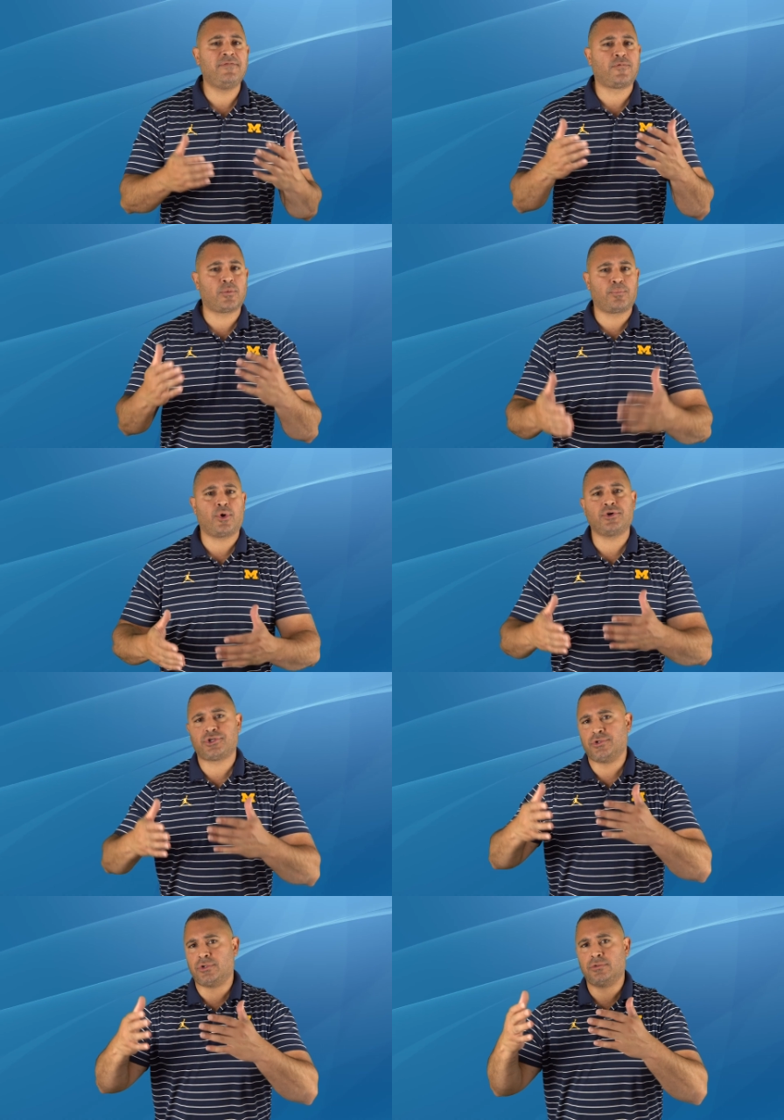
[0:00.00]
for
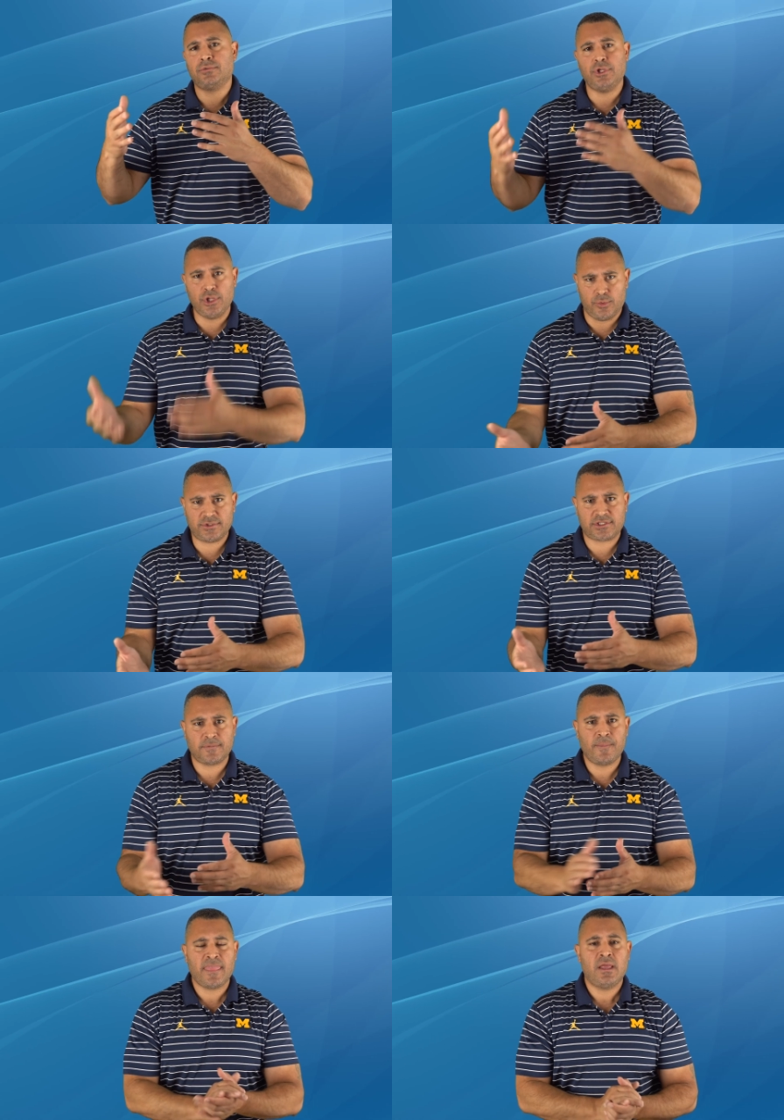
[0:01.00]
personal use.
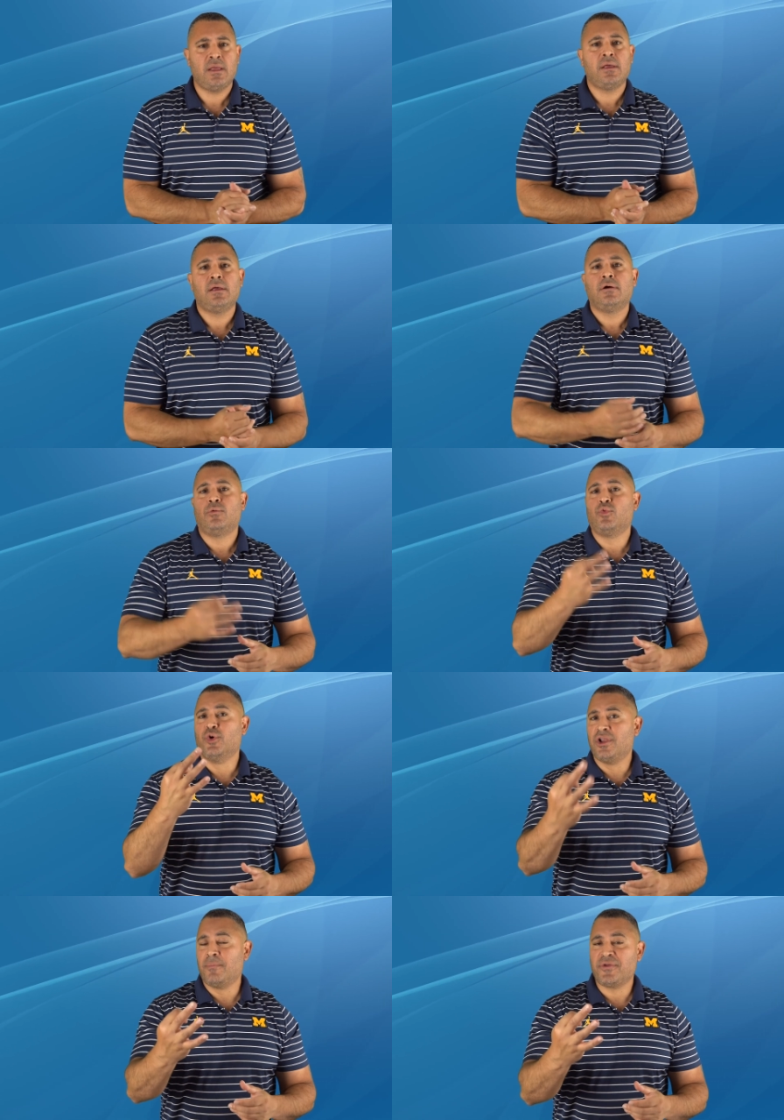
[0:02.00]
Rule number